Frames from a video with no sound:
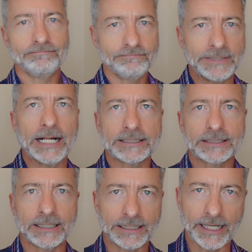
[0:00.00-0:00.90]

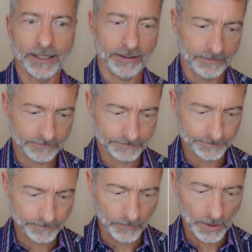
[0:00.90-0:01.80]
that's the letter.
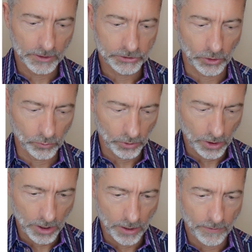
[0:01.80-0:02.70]
So
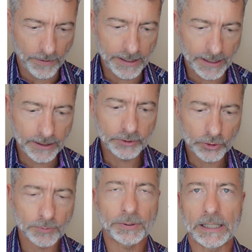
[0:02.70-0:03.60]
the
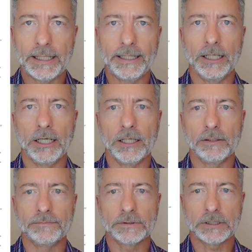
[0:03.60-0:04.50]
interplay
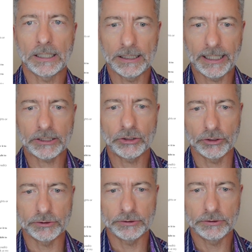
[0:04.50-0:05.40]
of
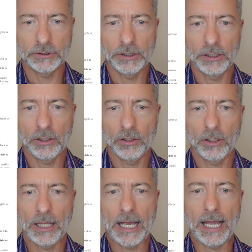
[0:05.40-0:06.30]
collection
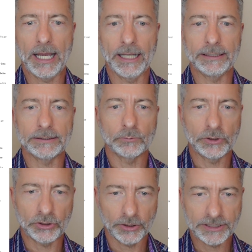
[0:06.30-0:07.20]
and
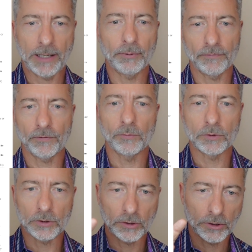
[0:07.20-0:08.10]
which are separate
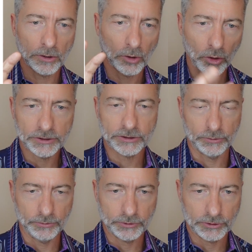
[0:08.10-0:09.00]
from
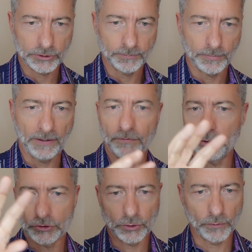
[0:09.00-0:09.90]
lawsuits by
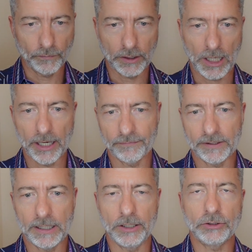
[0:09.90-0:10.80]
virtue of the
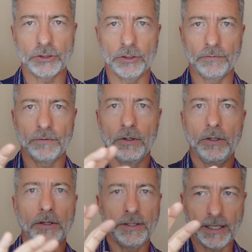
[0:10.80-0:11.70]
codification of
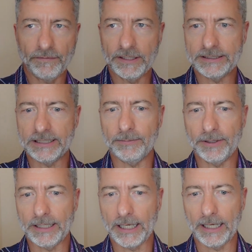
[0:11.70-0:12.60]
the
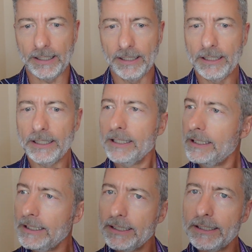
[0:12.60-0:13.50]
FDCPA
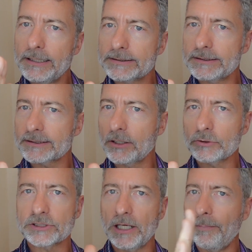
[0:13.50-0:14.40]
isn't so
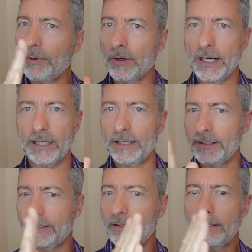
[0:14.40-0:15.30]

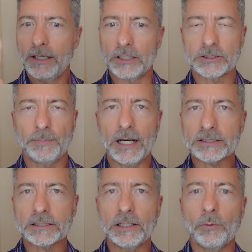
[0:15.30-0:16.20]
separated,
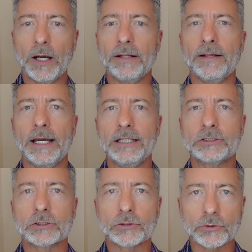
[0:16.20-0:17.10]
especially when they
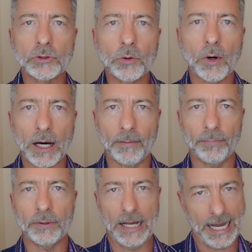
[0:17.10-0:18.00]
screw
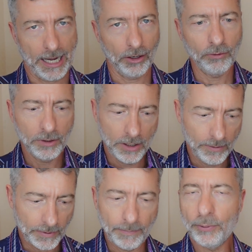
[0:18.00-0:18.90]
up. How?
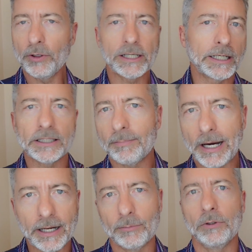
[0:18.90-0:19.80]
By putting on the
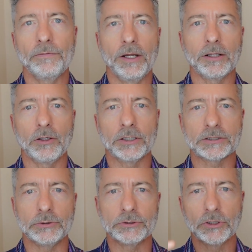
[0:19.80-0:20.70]
bottom of their
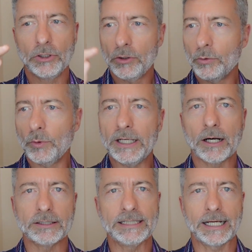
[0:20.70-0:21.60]
lawsuits, we
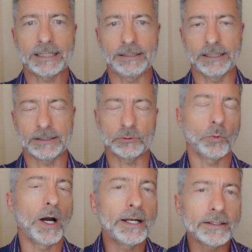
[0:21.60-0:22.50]
are debt collectors.
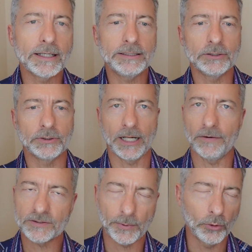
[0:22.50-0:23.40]
Why do they do that?
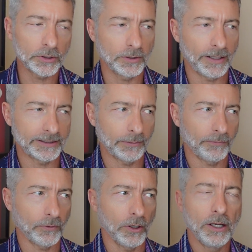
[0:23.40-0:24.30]
I've spoken about that
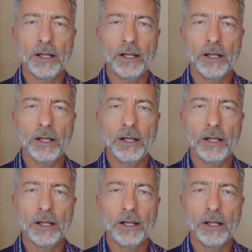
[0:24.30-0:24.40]
before.